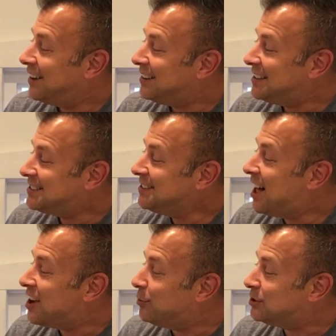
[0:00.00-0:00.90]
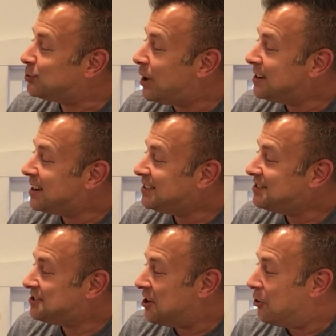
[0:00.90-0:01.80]
Its lana was white as
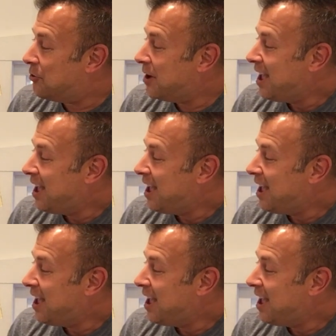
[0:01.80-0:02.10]
snow,